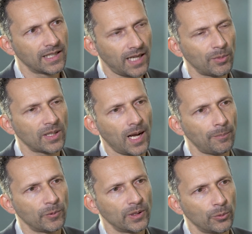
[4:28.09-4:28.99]
coming
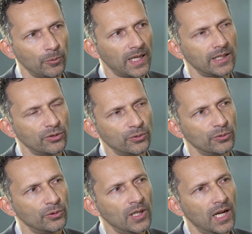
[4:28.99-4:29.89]
up with a way
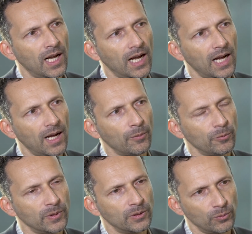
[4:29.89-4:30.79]
to, uh,
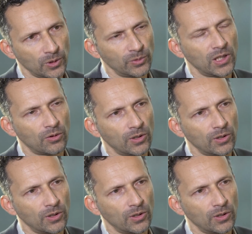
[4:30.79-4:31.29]
with what we are